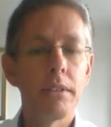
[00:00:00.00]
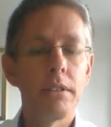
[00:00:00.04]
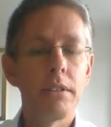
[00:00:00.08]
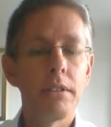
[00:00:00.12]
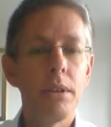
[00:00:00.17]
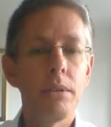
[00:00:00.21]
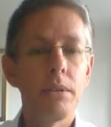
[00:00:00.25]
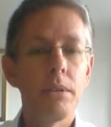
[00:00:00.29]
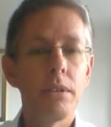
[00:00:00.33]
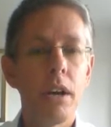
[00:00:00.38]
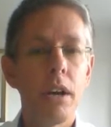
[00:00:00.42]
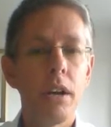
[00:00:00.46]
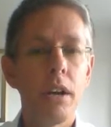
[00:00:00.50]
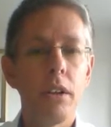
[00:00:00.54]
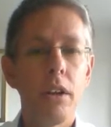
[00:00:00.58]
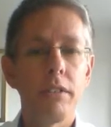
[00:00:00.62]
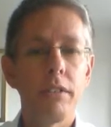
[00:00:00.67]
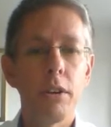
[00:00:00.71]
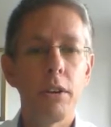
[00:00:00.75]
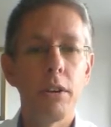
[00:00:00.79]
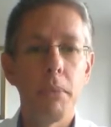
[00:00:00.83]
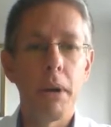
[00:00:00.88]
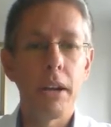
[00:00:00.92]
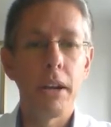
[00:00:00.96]
to turn
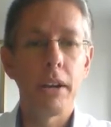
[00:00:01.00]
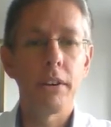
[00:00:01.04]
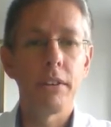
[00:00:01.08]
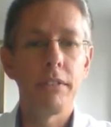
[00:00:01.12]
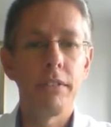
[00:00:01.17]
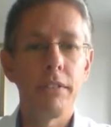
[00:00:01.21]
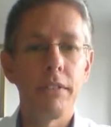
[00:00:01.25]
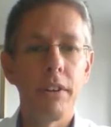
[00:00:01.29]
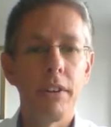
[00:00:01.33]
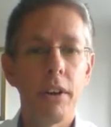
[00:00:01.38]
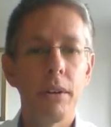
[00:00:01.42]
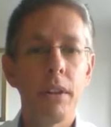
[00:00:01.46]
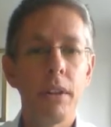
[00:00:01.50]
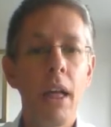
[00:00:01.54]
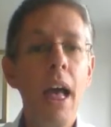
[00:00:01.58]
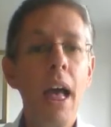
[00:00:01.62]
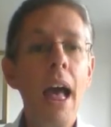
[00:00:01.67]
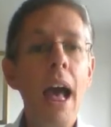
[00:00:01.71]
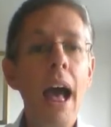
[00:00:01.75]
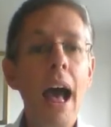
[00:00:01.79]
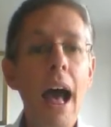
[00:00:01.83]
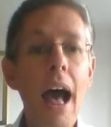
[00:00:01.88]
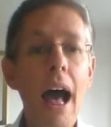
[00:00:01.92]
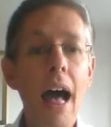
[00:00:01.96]
off your microphone,
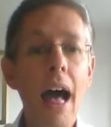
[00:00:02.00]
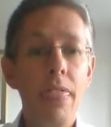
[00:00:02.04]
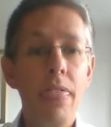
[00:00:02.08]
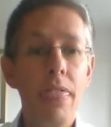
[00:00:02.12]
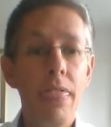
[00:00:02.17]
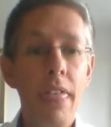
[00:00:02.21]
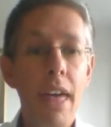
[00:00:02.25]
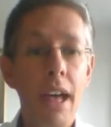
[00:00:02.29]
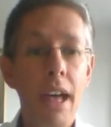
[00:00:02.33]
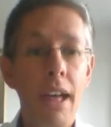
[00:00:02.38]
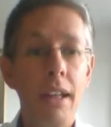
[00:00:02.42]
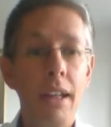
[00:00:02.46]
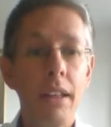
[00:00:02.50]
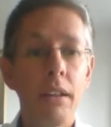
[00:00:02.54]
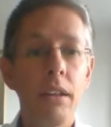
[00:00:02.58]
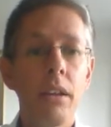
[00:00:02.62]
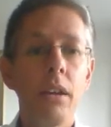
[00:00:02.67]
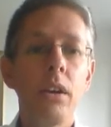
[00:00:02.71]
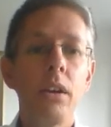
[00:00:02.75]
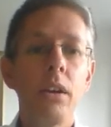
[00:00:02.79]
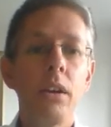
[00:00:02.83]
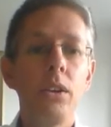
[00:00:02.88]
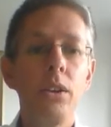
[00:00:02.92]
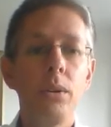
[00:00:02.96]
and then
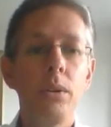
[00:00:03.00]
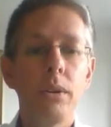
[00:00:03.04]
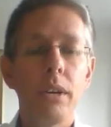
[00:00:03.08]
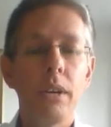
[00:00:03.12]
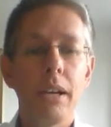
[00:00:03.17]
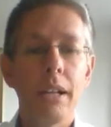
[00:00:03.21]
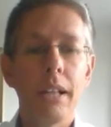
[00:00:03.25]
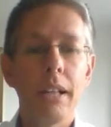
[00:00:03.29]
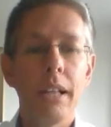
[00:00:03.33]
you can